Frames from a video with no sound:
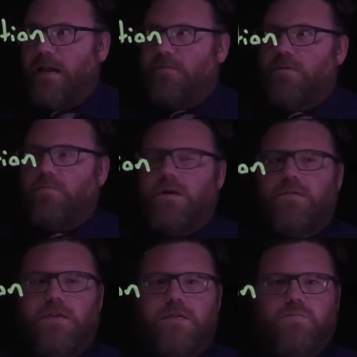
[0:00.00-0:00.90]
every one
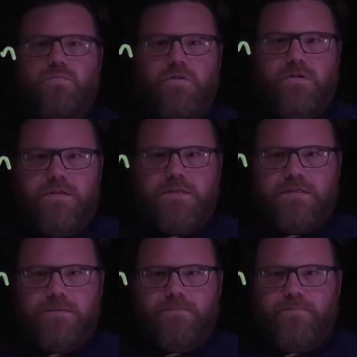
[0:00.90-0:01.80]
of these
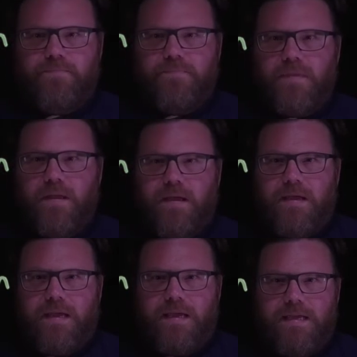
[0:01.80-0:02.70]
words
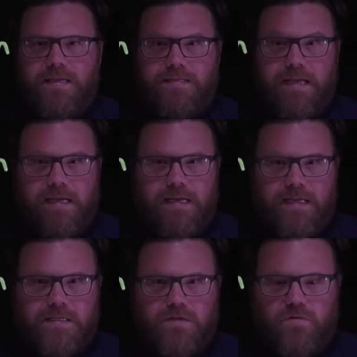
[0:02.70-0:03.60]
is a
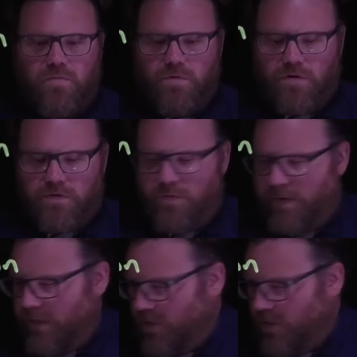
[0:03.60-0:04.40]
lexical word or a